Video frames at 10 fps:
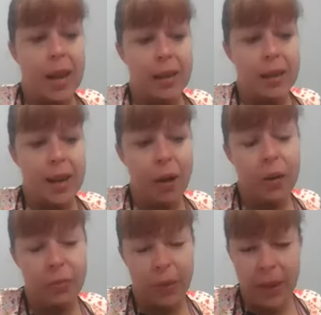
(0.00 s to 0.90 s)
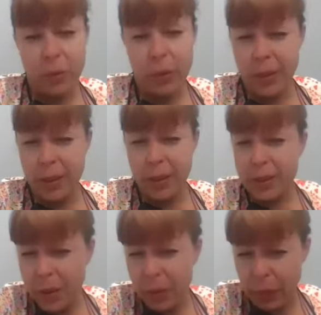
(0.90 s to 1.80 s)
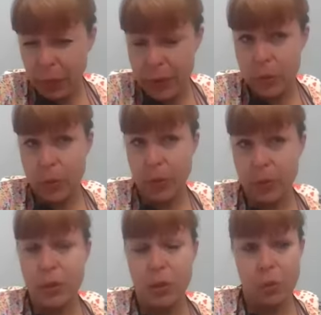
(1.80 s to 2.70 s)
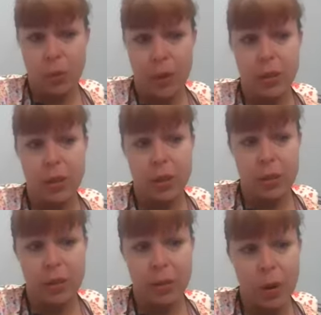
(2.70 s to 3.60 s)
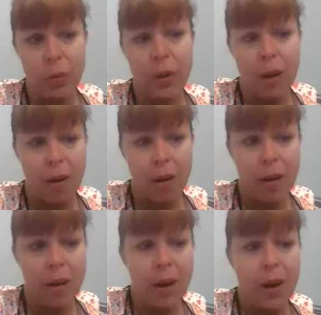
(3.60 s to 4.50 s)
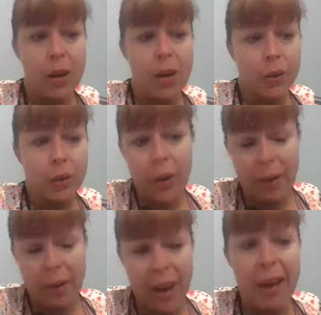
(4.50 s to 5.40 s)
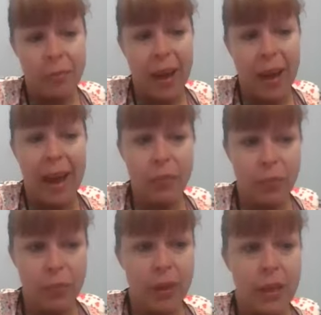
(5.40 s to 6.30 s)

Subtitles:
And now I find we're in a different sort of situation where we are, when you have half,